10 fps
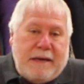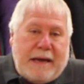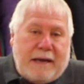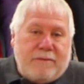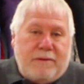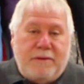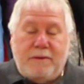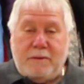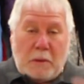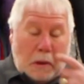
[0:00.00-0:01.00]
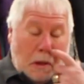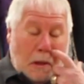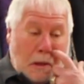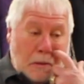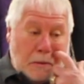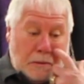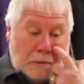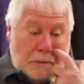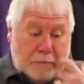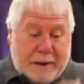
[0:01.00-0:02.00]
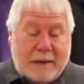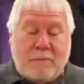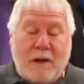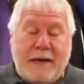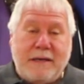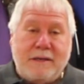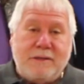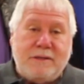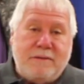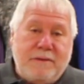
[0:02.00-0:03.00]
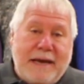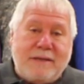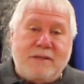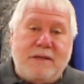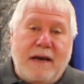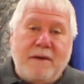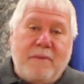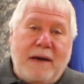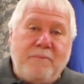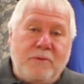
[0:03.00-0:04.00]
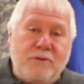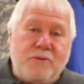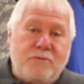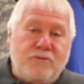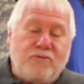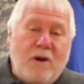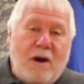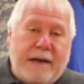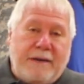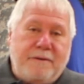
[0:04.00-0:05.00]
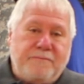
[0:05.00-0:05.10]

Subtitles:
And bottom line is, the next day my boots were dry.